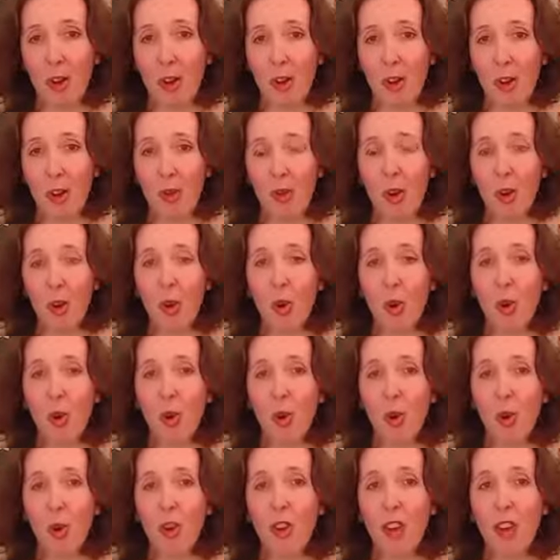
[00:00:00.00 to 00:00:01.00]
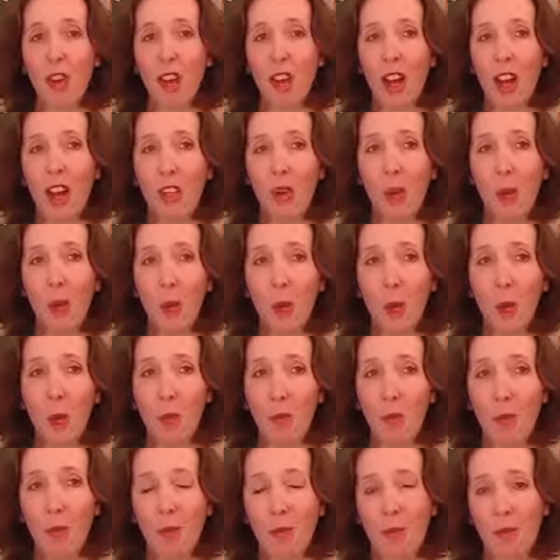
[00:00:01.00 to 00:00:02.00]
can record at
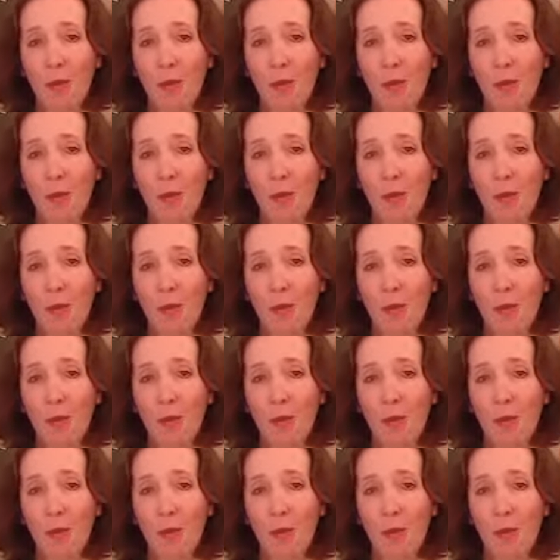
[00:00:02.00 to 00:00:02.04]
home